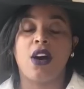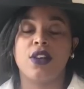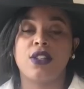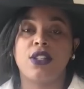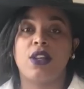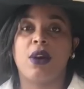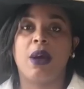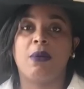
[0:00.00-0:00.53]

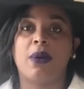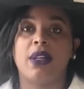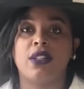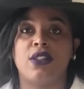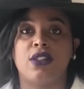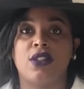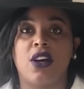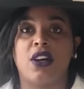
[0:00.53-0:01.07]
Also, I
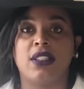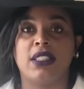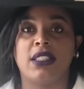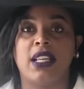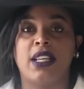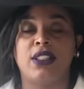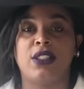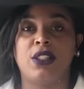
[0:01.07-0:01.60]
wanted to talk
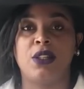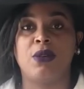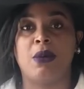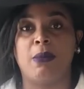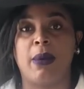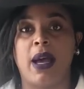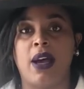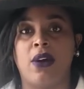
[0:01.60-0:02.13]
today too
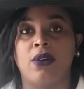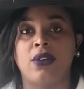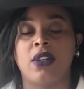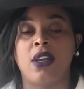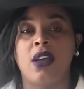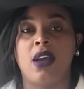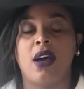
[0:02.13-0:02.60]
about